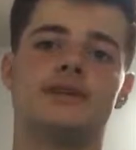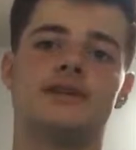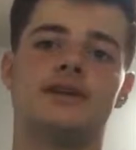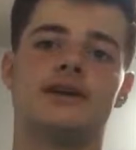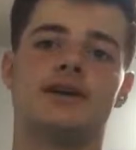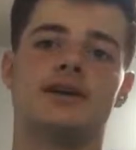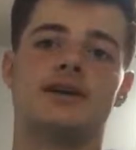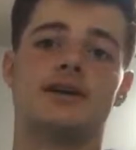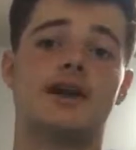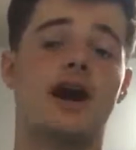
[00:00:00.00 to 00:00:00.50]

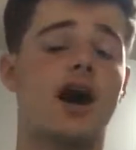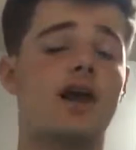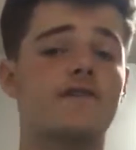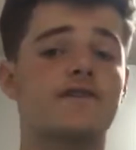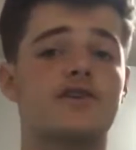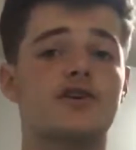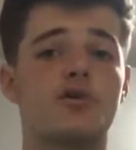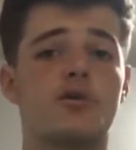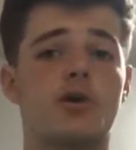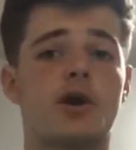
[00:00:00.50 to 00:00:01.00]
Cardiff
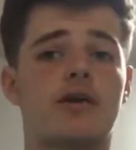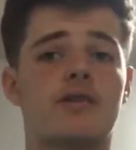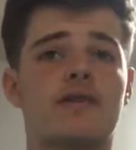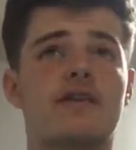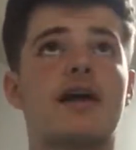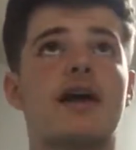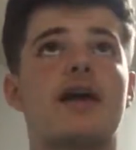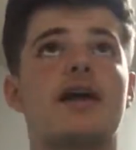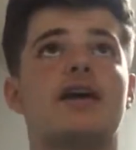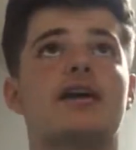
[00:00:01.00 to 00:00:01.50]
2-1 on the
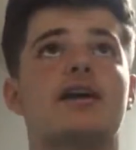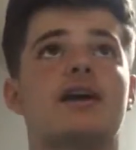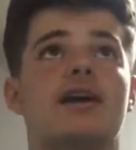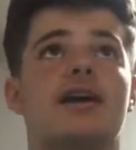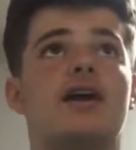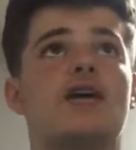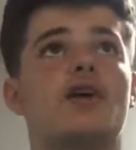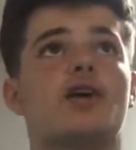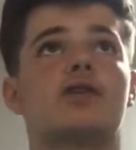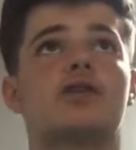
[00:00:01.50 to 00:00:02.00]
day here at
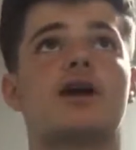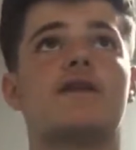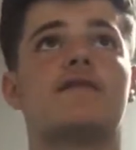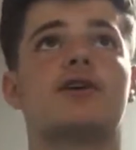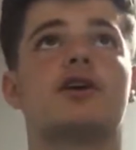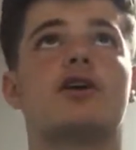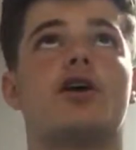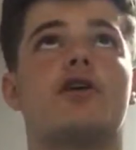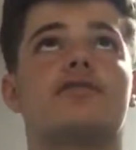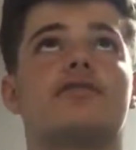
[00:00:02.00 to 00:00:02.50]
Craven
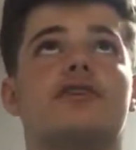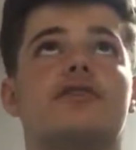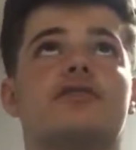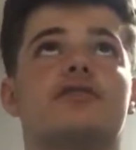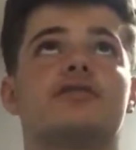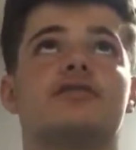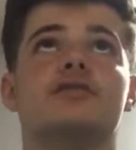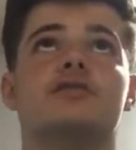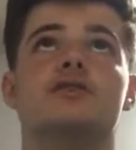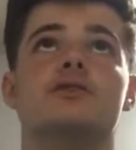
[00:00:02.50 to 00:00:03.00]
Cottage.
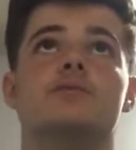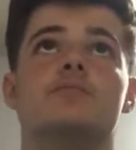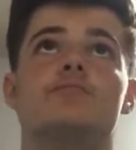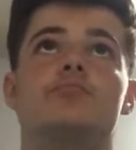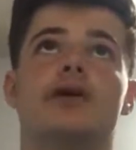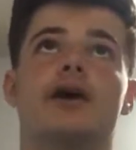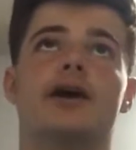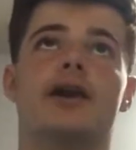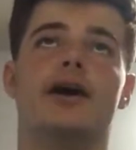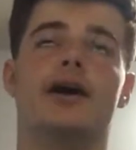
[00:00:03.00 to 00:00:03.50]

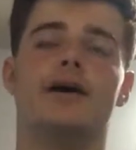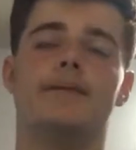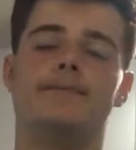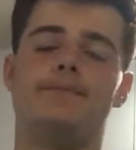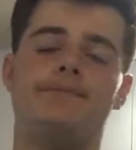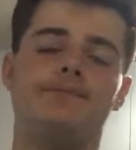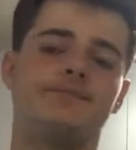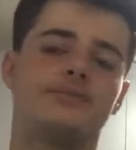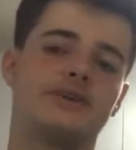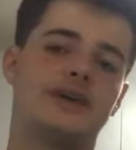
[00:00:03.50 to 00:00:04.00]

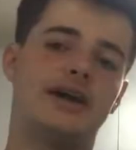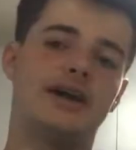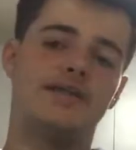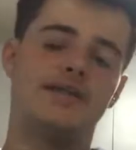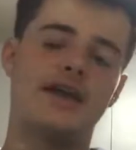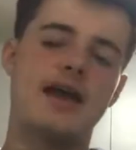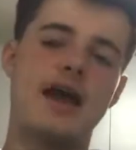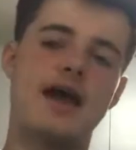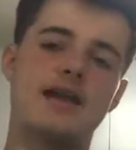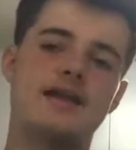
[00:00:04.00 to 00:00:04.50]
But
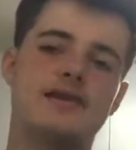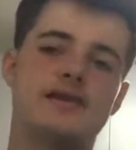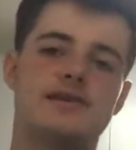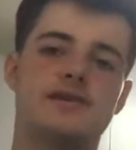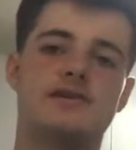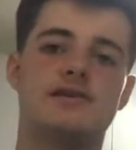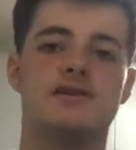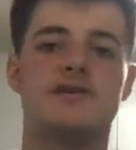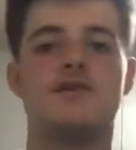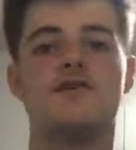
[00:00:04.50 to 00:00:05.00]
in the
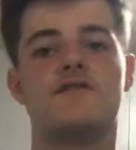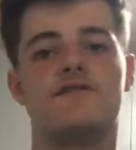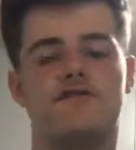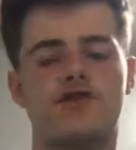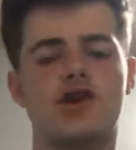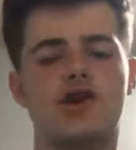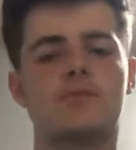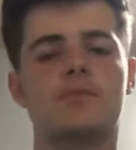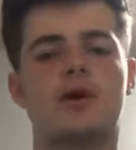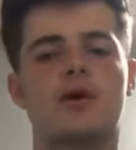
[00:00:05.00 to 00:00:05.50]
end,
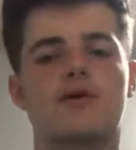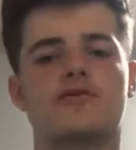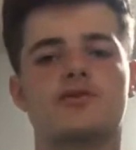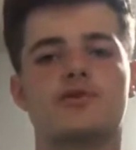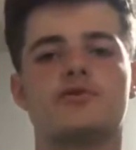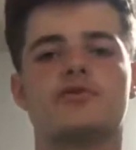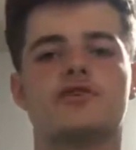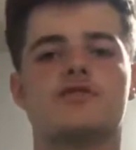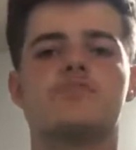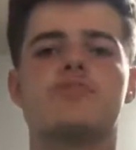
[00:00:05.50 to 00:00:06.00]
Fulham
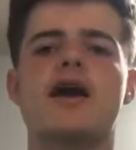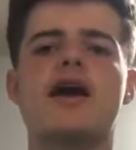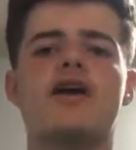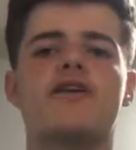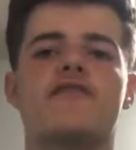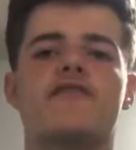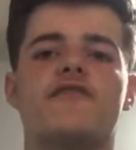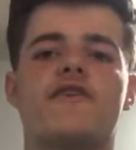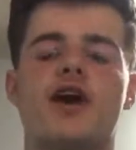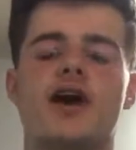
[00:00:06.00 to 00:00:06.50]
go through to the
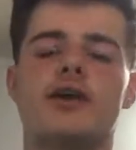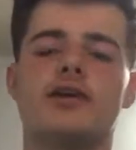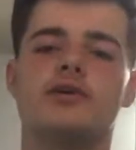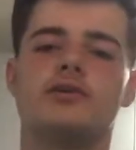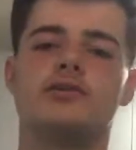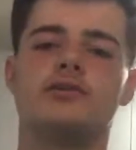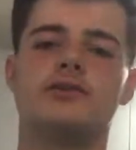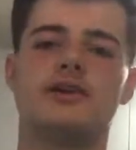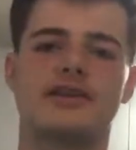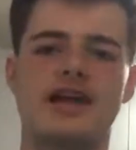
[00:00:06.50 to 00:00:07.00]
playoff
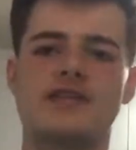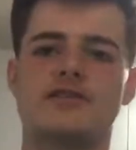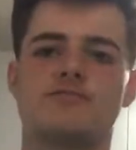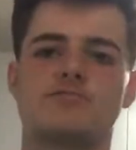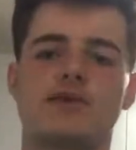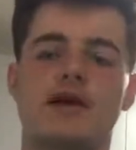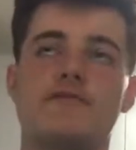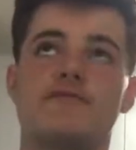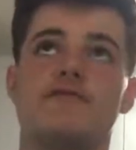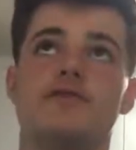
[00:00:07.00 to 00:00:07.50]
final
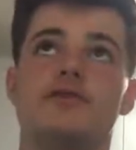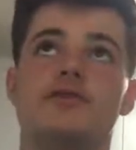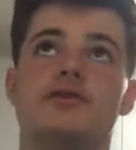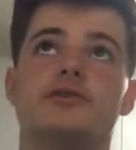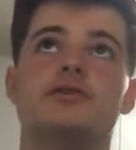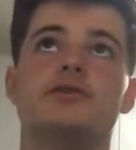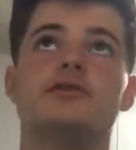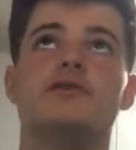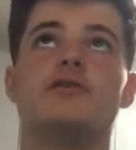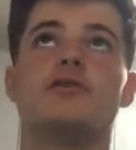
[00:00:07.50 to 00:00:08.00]
against
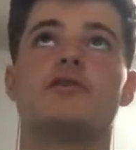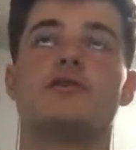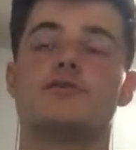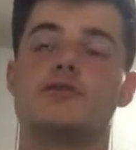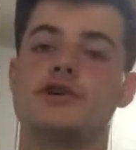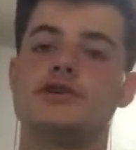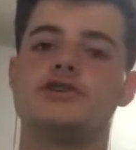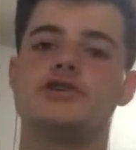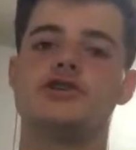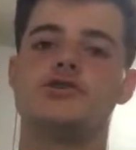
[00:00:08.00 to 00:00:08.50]
Brentford,
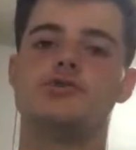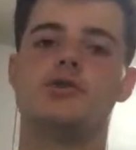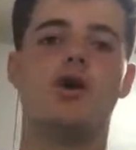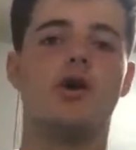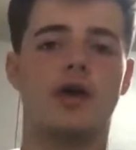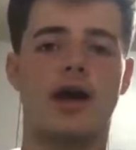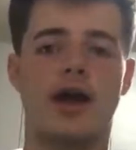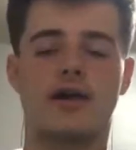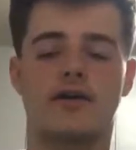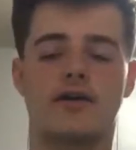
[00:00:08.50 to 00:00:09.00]
3-2
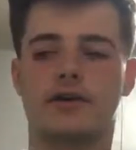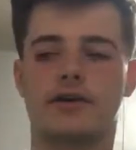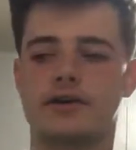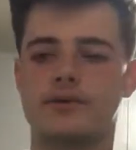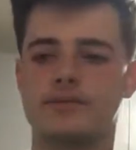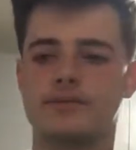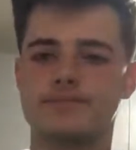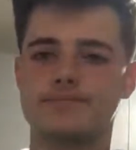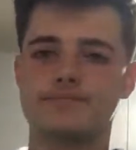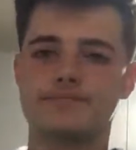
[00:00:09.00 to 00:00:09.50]
on
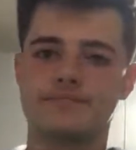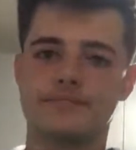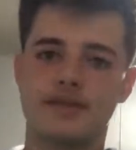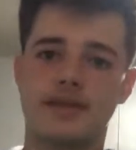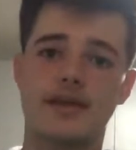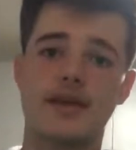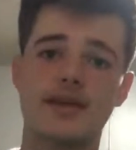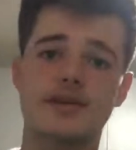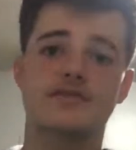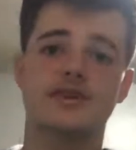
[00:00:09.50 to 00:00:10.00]
aggregate.
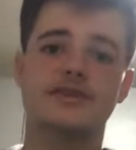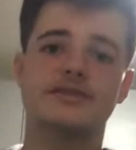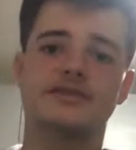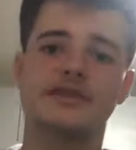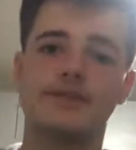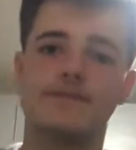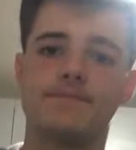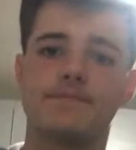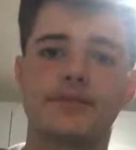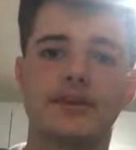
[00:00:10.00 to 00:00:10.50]
Thanks for
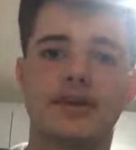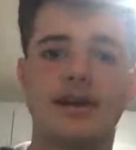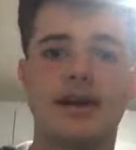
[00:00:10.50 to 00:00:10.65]
listening.